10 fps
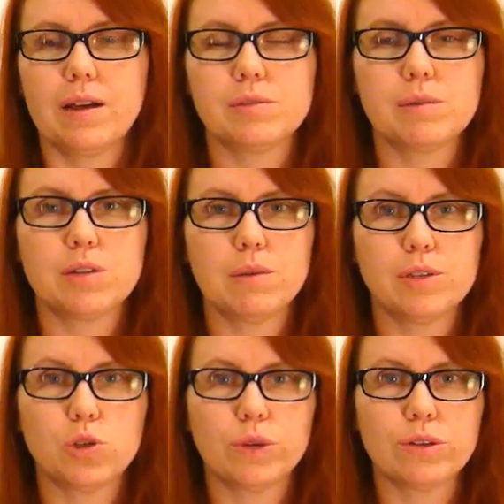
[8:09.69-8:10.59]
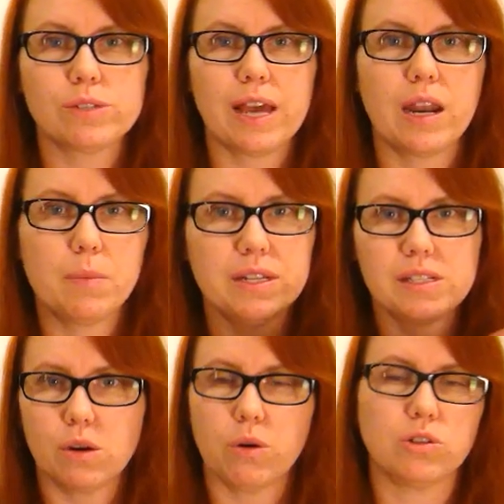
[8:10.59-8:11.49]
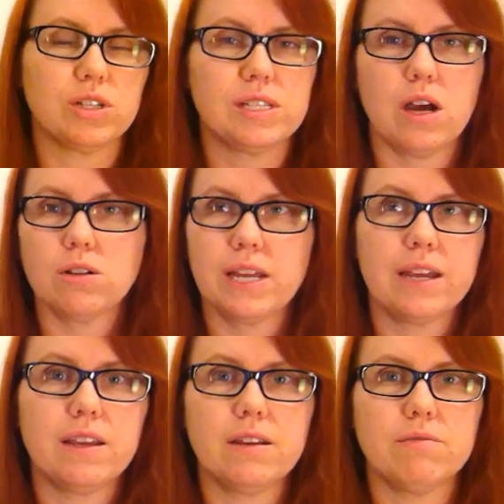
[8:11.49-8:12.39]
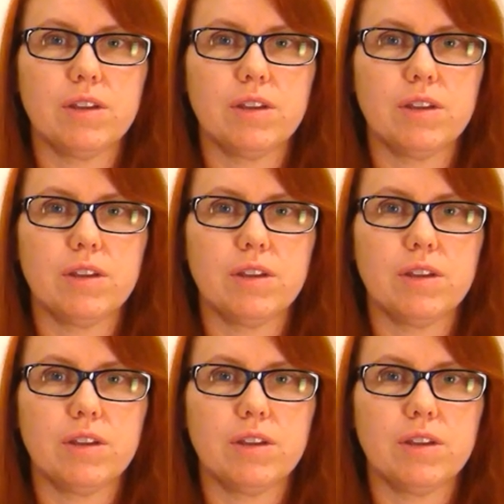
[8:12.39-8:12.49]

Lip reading: Sometimes it dwindles out a bit, so I'll take,